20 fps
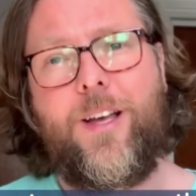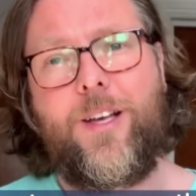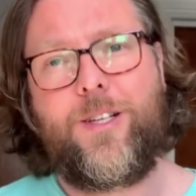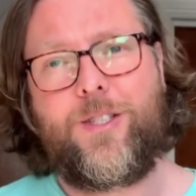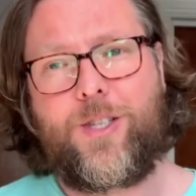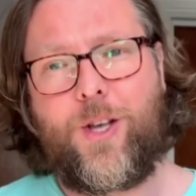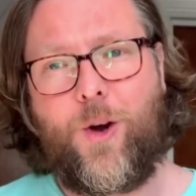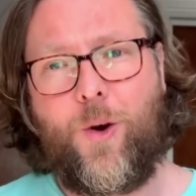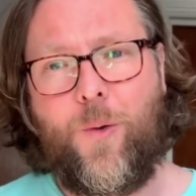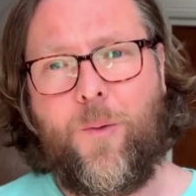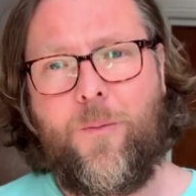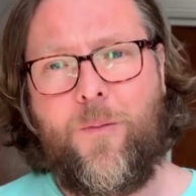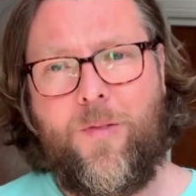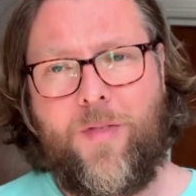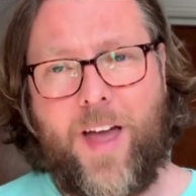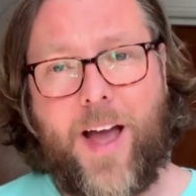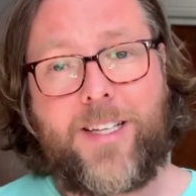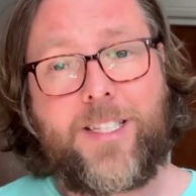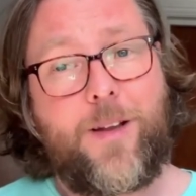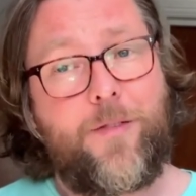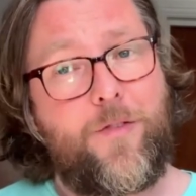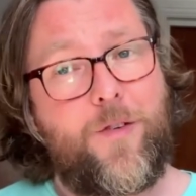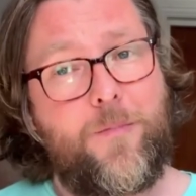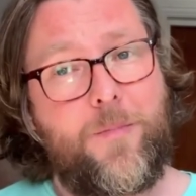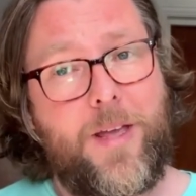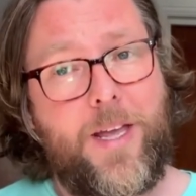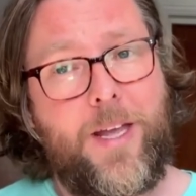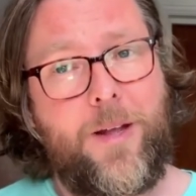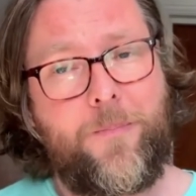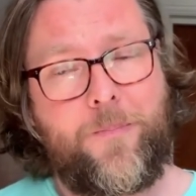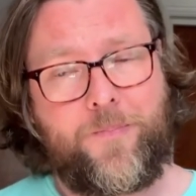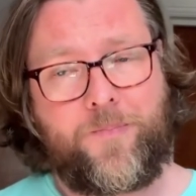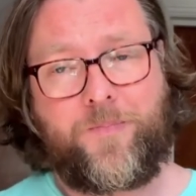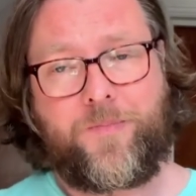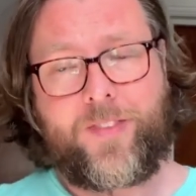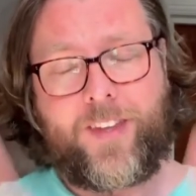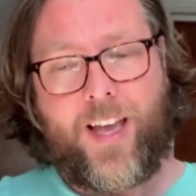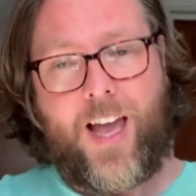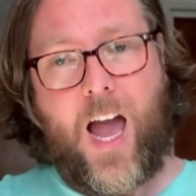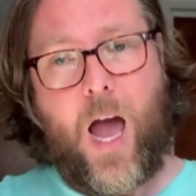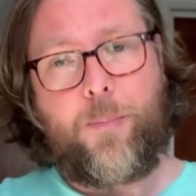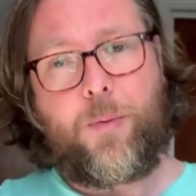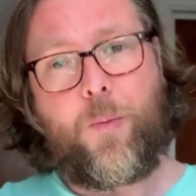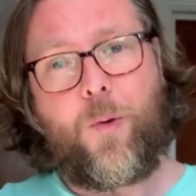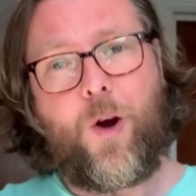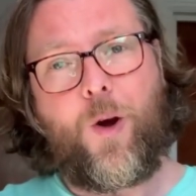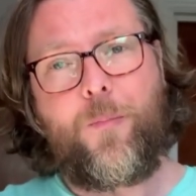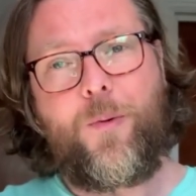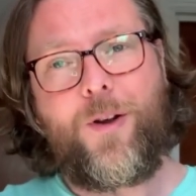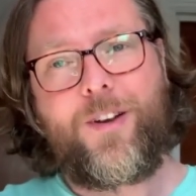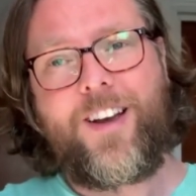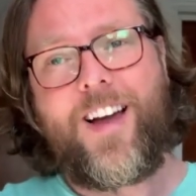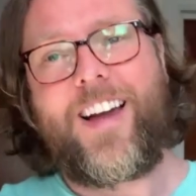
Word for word: So that's it from me. Happy World Book